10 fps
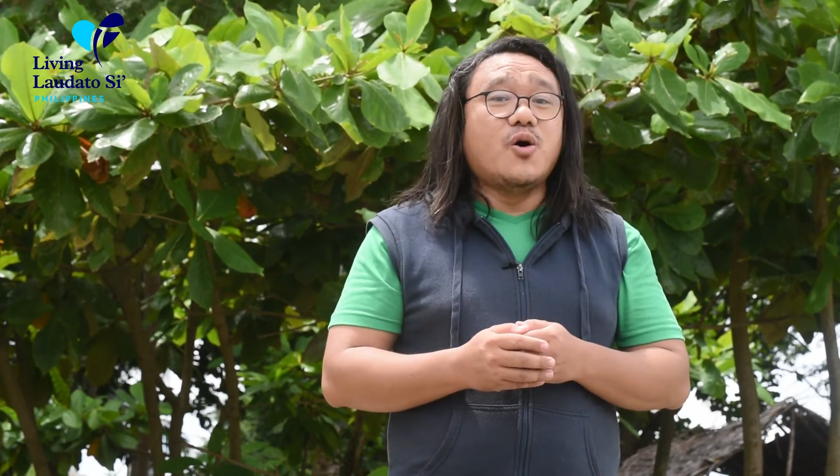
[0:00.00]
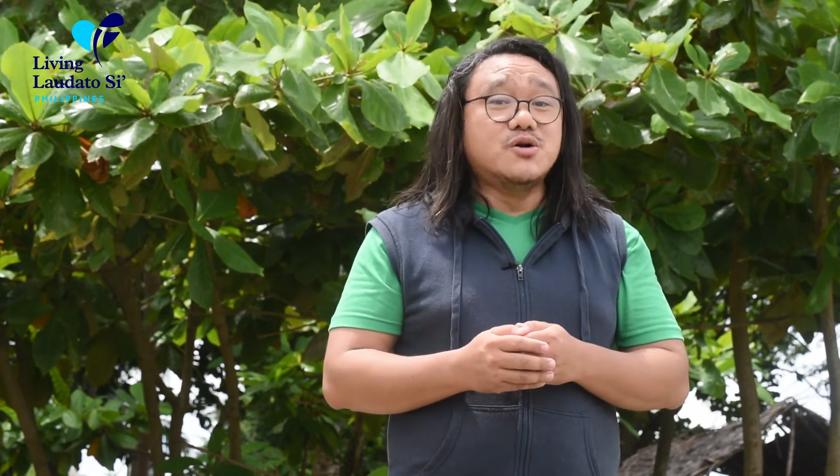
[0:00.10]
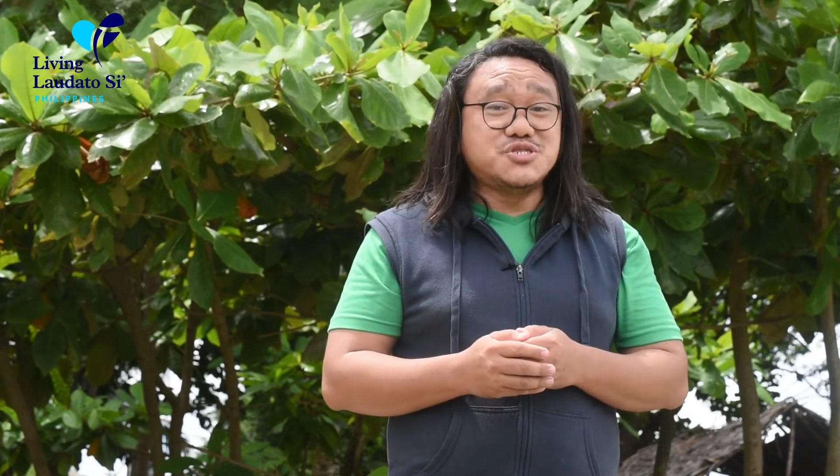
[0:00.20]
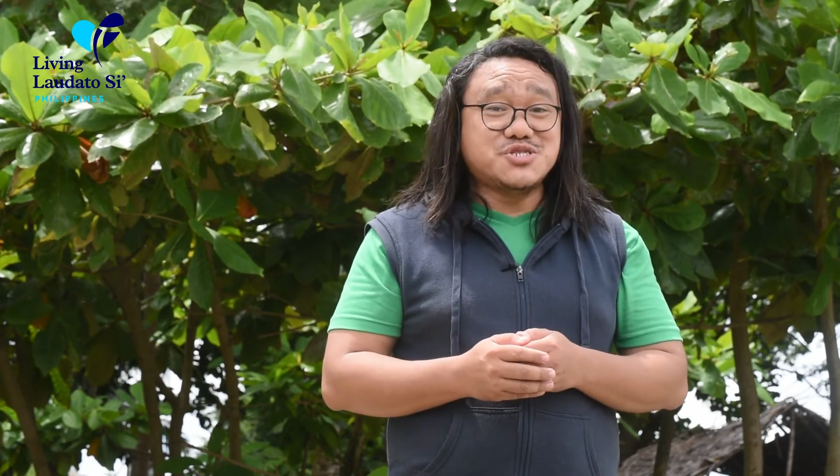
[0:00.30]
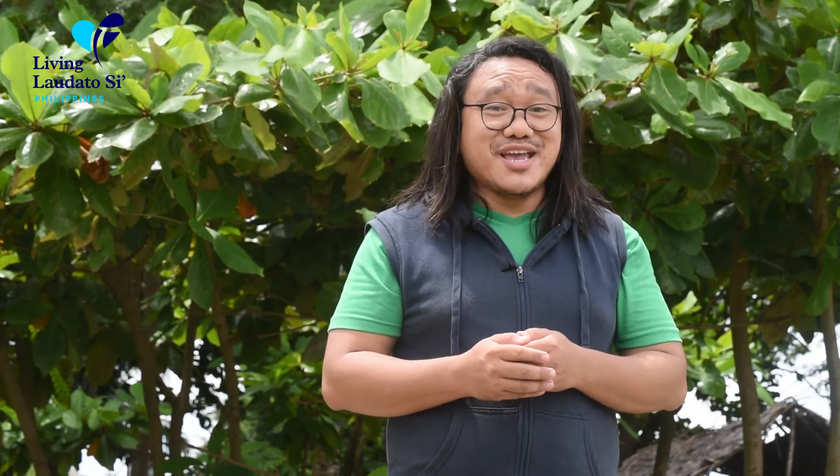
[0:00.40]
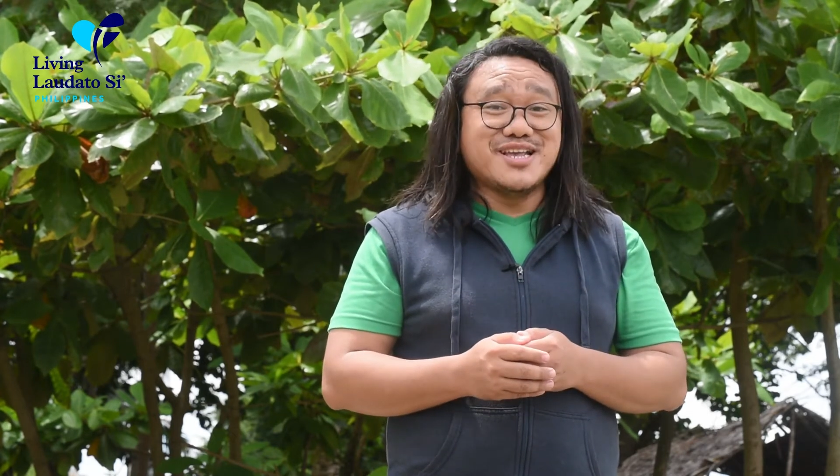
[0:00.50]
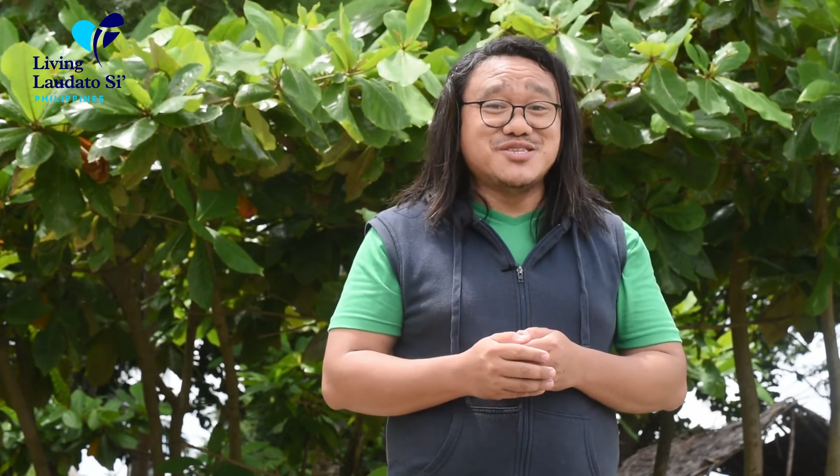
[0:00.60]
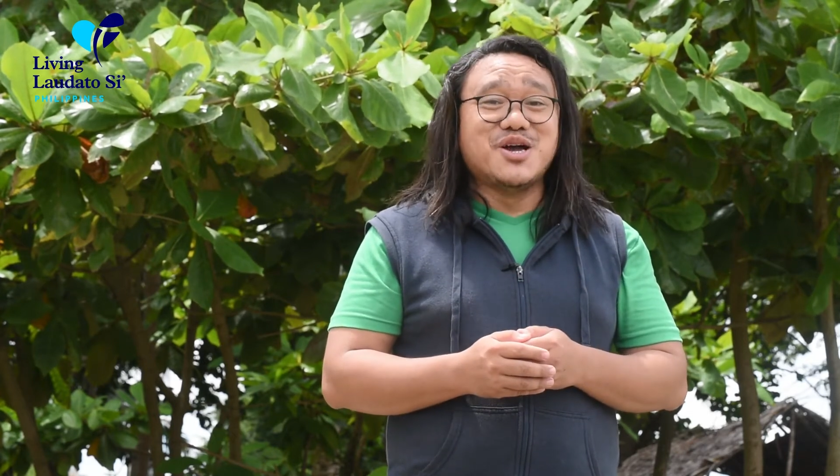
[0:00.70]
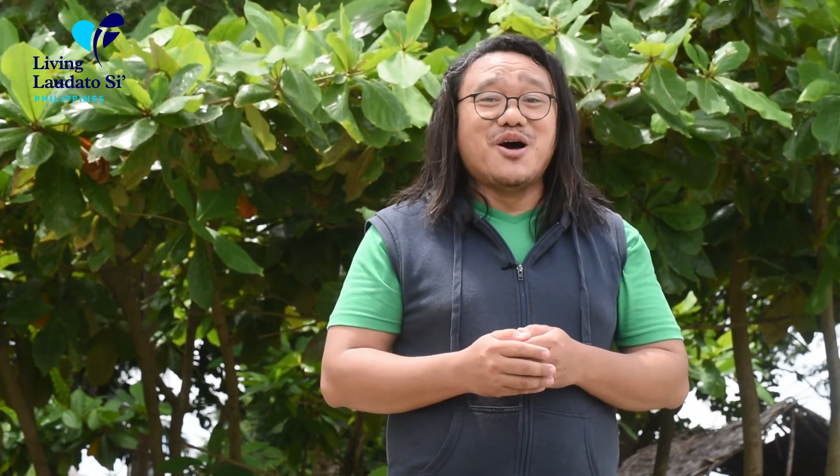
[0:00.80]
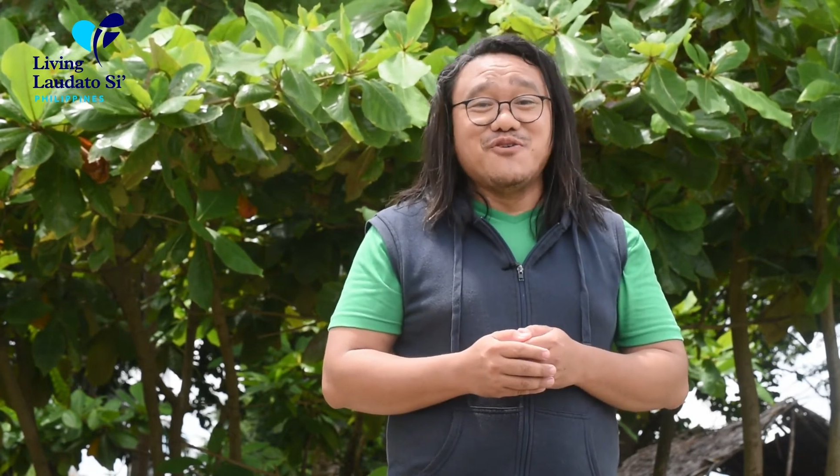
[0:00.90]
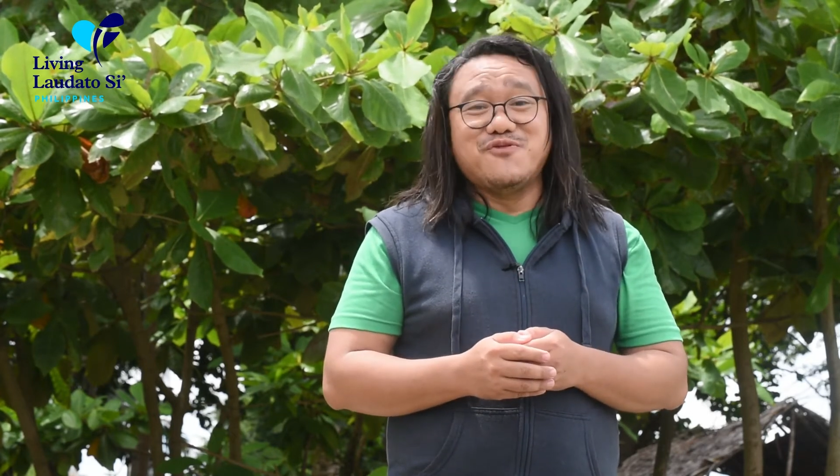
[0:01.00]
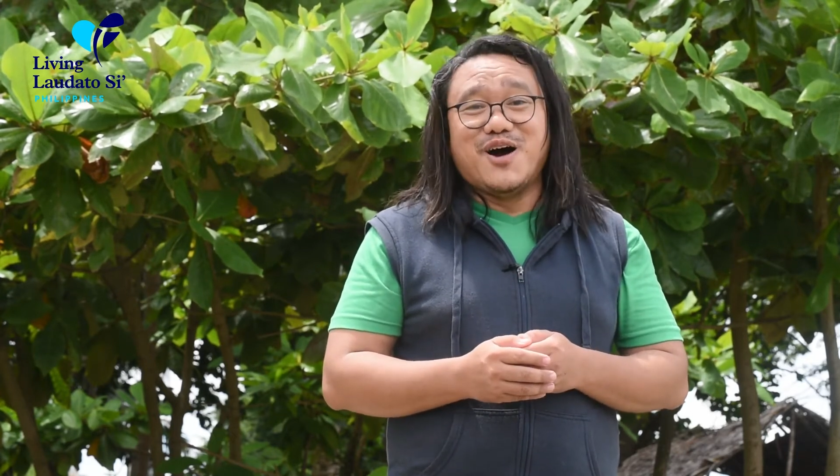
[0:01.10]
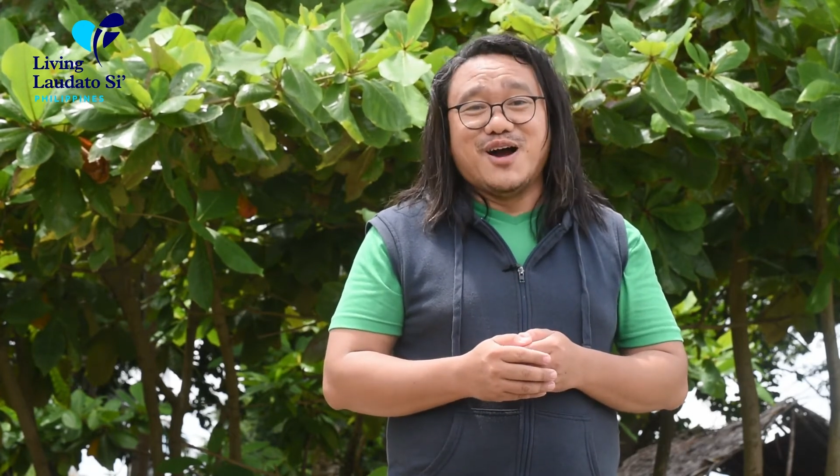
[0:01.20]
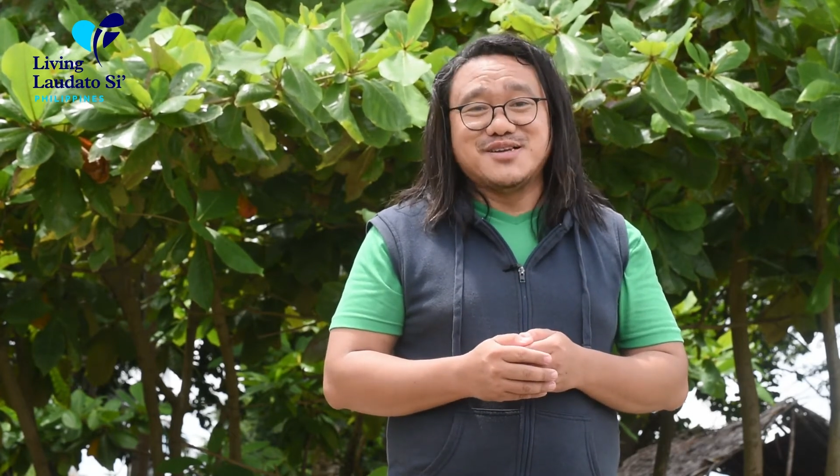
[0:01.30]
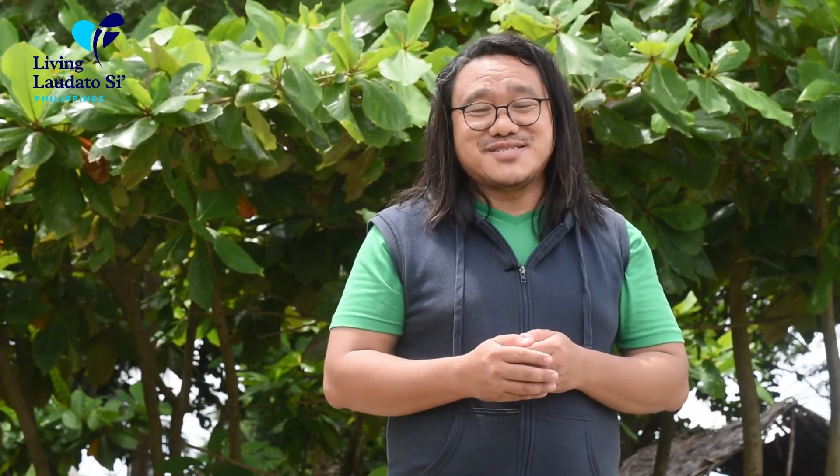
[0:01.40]
or change of
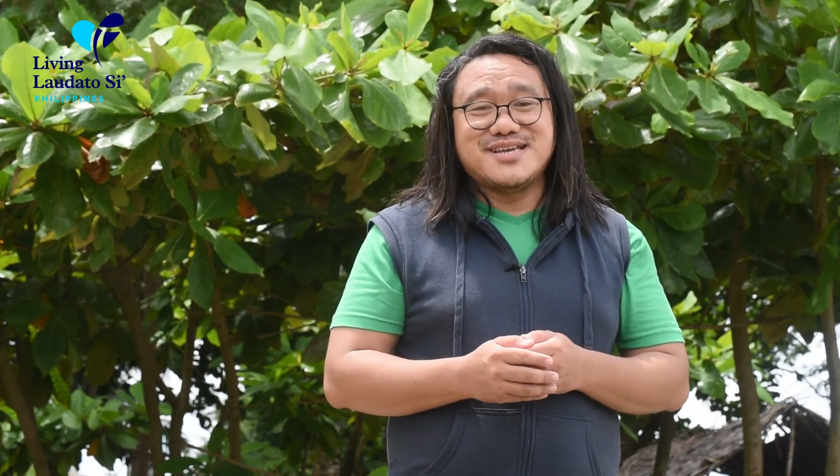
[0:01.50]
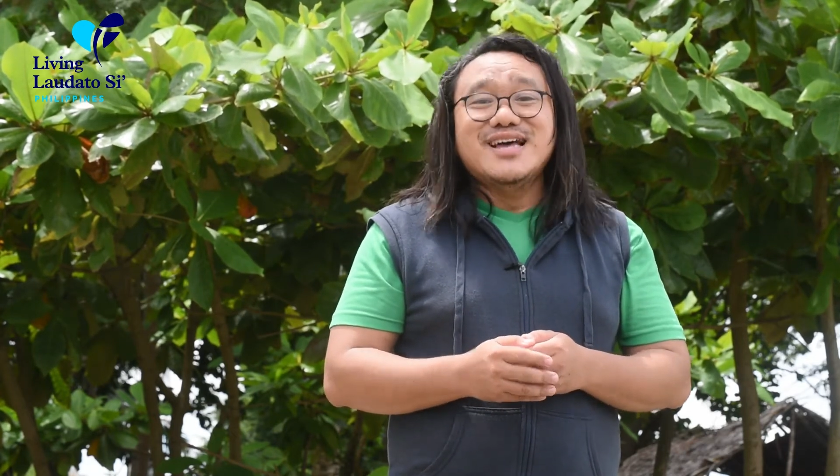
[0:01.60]
heart."